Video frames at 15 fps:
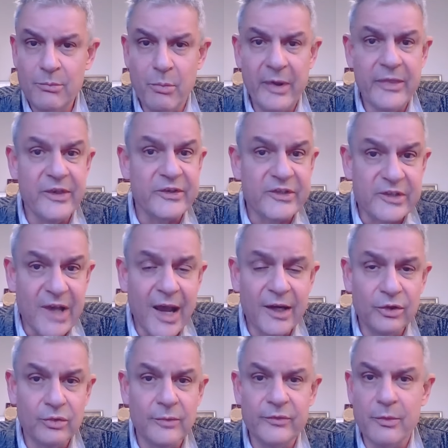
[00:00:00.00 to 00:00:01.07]
but the
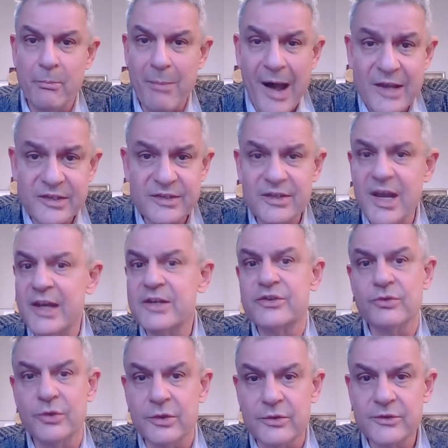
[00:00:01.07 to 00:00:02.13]
sight of the mass
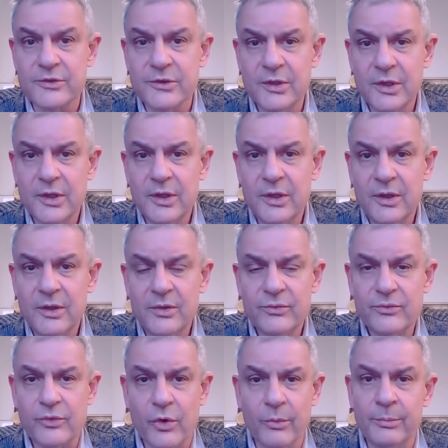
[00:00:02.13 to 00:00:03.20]
exodus
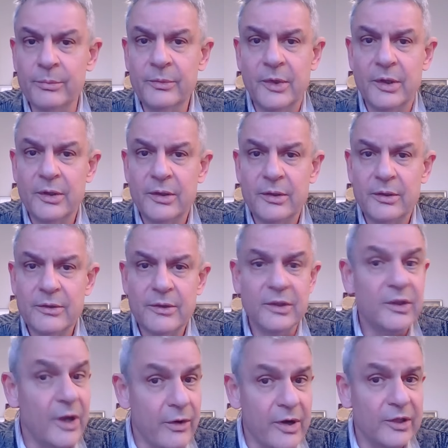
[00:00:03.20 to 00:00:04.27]
from the
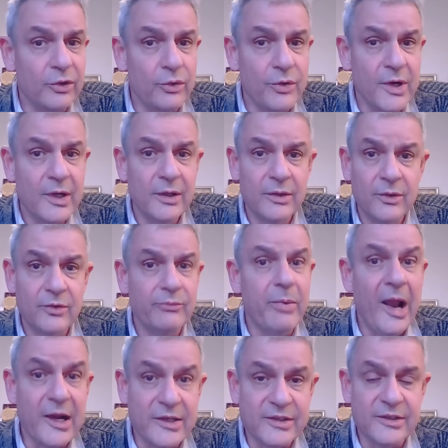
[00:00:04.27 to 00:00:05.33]
territory of
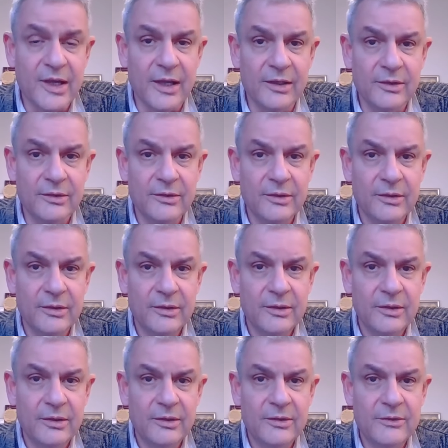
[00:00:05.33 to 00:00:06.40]
Palestine.
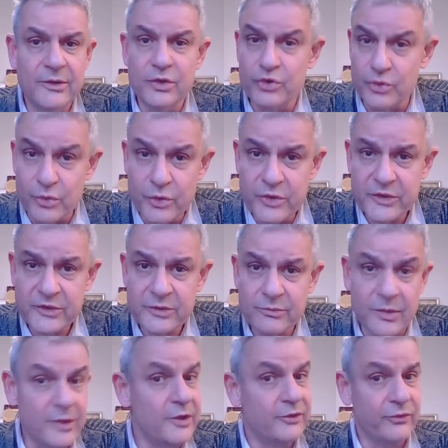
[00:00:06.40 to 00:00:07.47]
The Jews
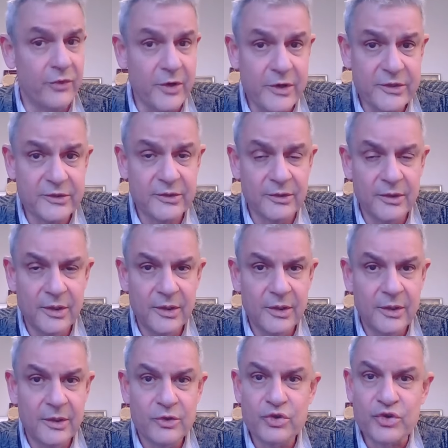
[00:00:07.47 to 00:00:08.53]
were at first
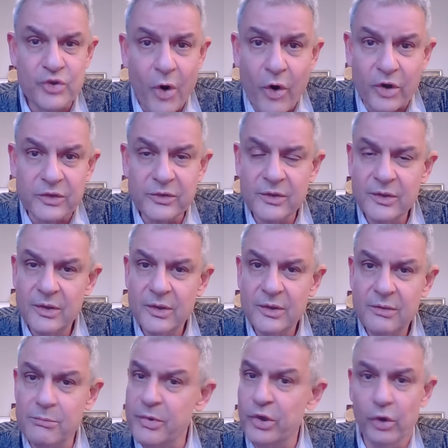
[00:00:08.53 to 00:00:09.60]
shocked
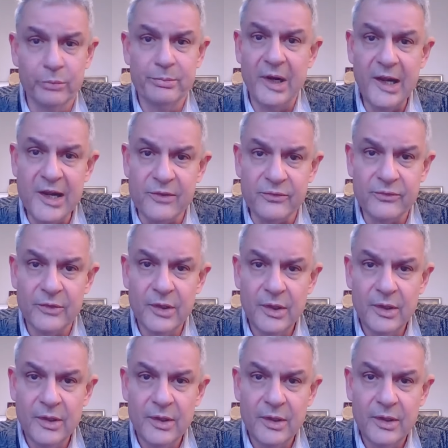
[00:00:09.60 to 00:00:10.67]
beyond belief.
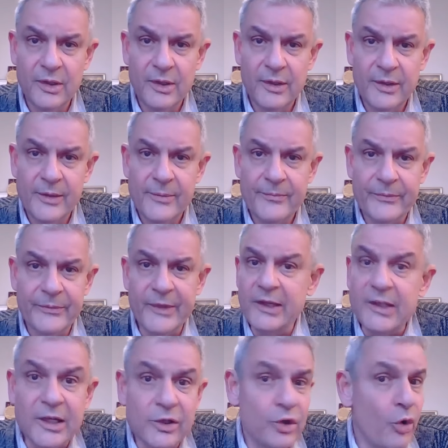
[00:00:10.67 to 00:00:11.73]
They
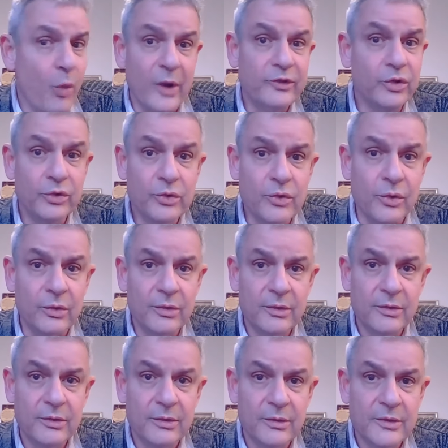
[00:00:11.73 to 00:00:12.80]
didn't know what to do.
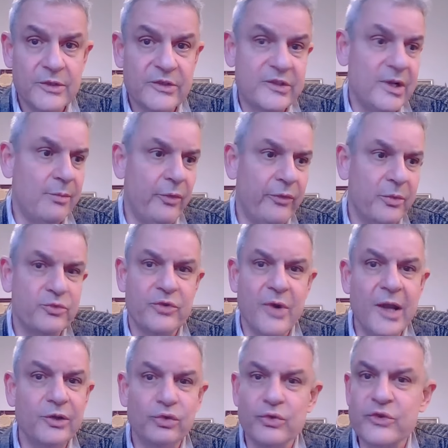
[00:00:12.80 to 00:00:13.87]
Some of
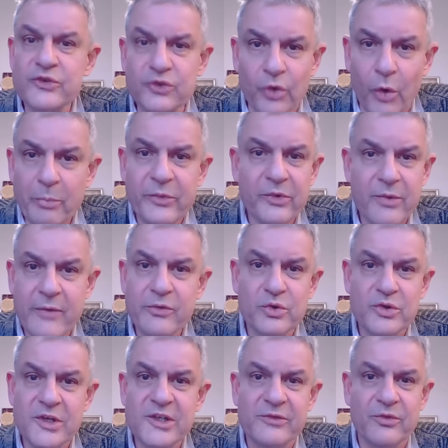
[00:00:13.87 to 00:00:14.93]
tried to stop the
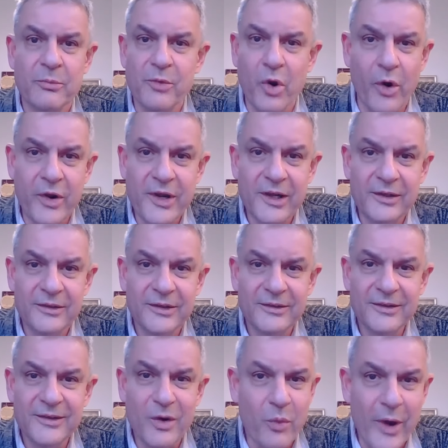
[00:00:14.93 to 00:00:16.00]
refugees from going
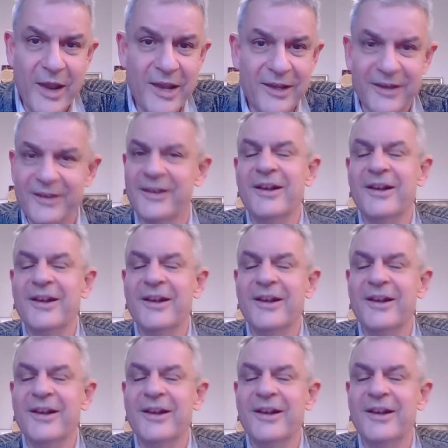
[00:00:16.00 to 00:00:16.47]
away.